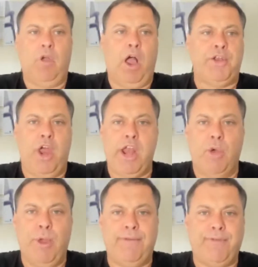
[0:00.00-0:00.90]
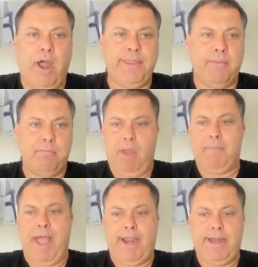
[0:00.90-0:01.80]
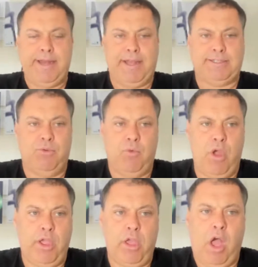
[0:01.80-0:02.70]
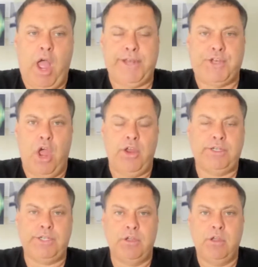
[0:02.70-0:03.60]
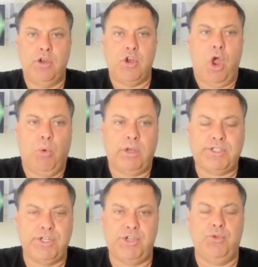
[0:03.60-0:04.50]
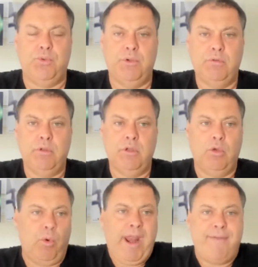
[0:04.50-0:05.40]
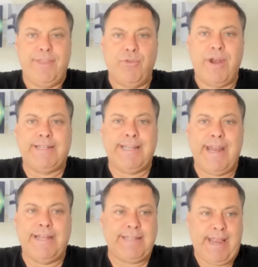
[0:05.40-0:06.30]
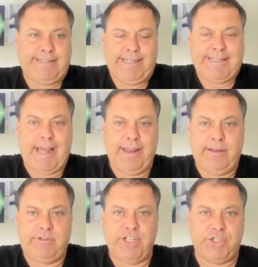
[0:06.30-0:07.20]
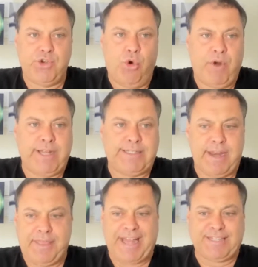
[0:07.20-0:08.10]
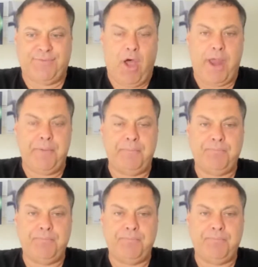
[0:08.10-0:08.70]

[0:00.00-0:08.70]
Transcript: I don't know where to find them. My marketing doesn't work. I don't know what to do. Whatever the reason is, it's exactly just your reason. That's fine.